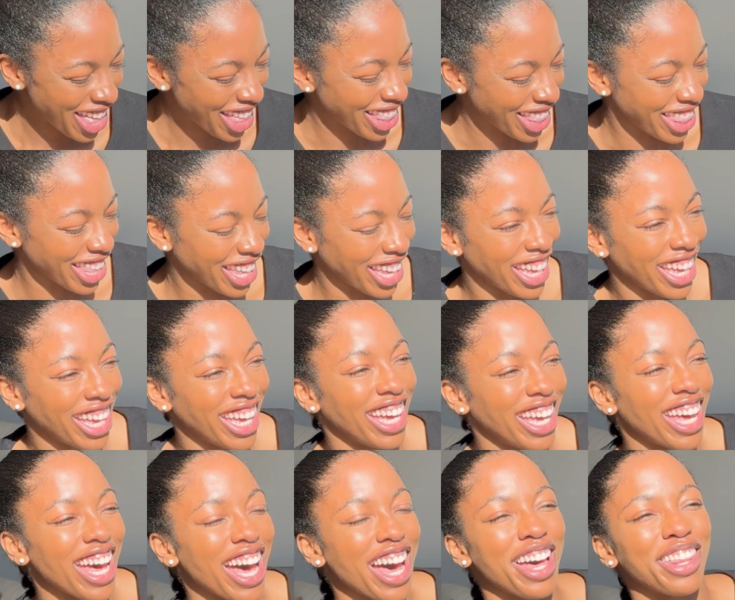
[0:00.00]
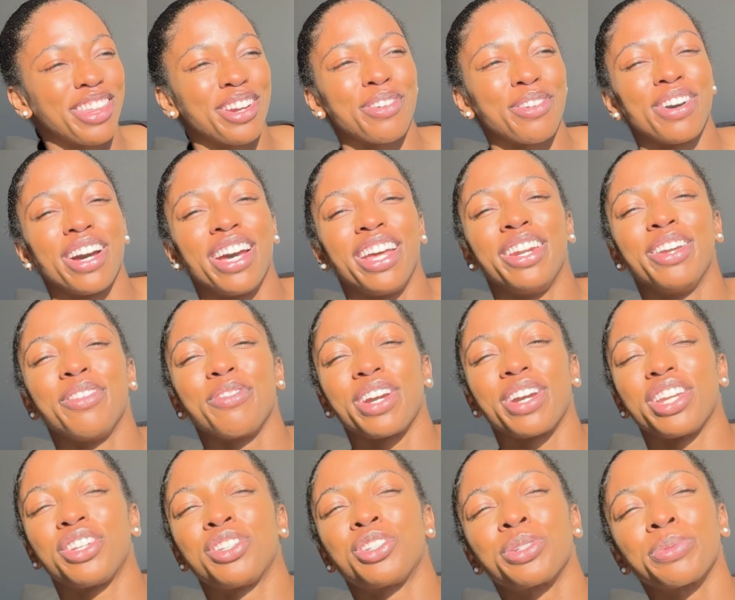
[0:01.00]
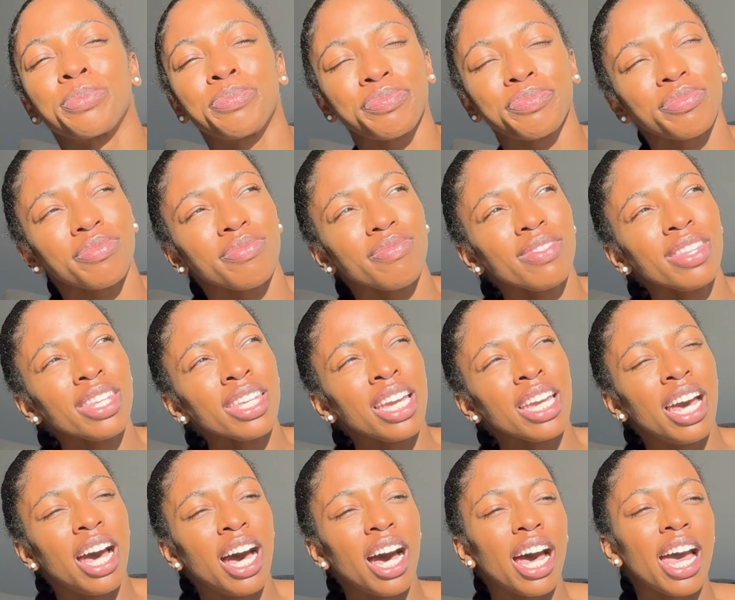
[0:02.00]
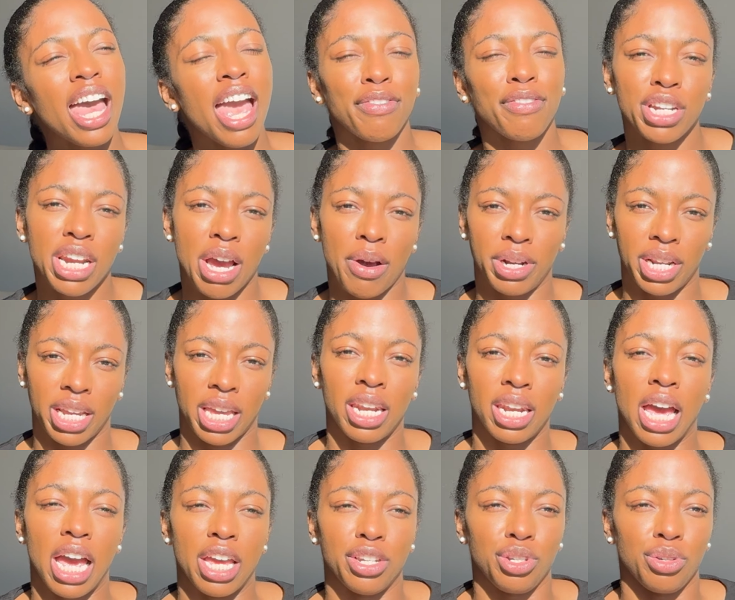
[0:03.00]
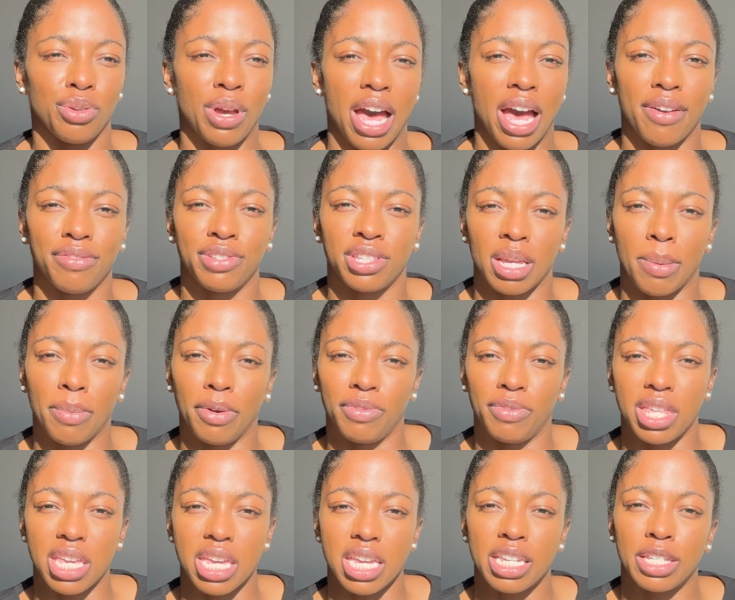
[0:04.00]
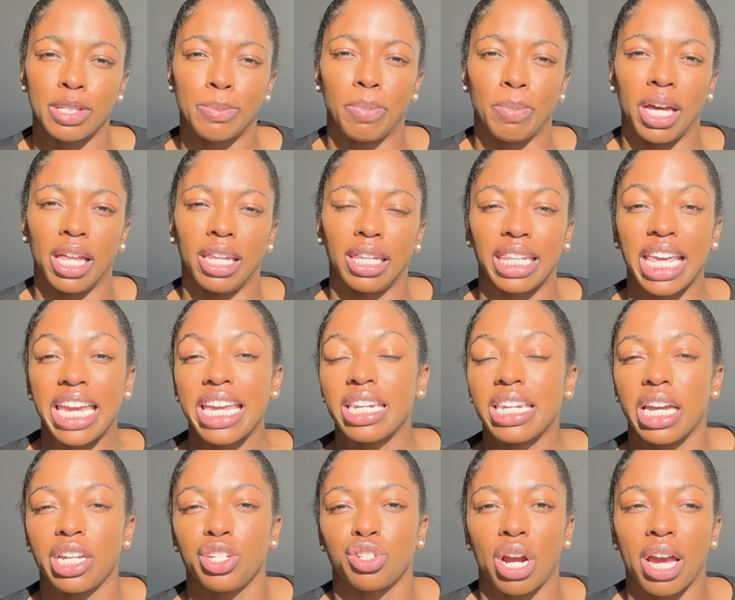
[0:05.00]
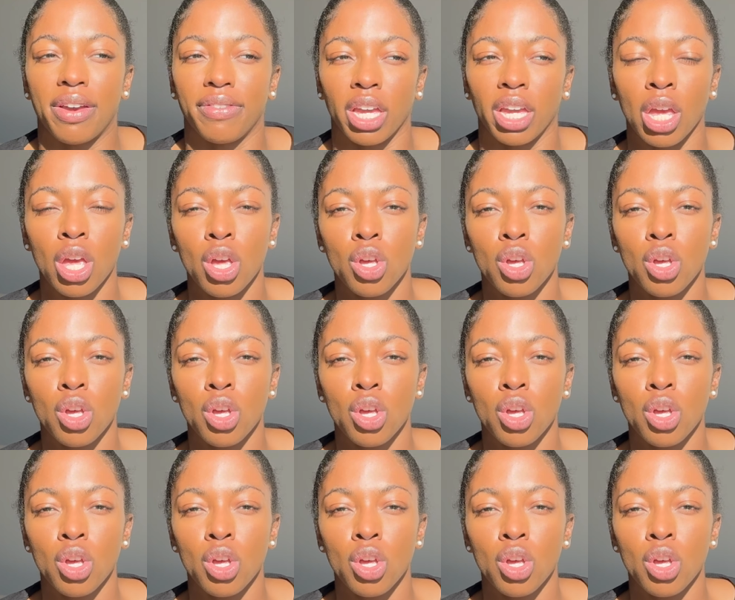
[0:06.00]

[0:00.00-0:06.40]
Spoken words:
The other one, which every now and again I do have some of these, but late night driving.